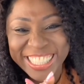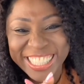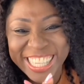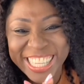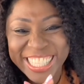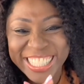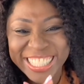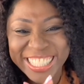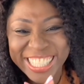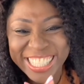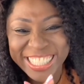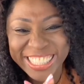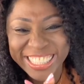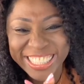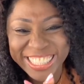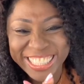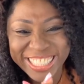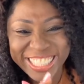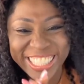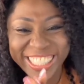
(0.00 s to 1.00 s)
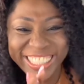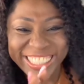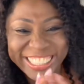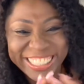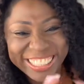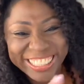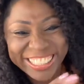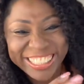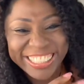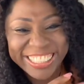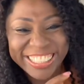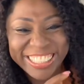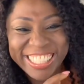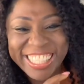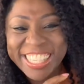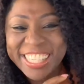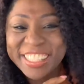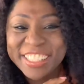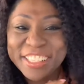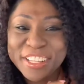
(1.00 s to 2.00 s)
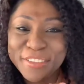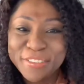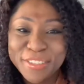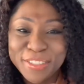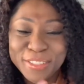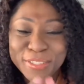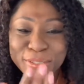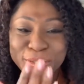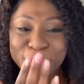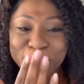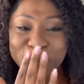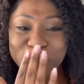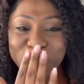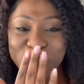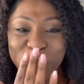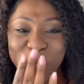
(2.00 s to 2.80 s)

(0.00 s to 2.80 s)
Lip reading: Thanks, Dennis. Love you too.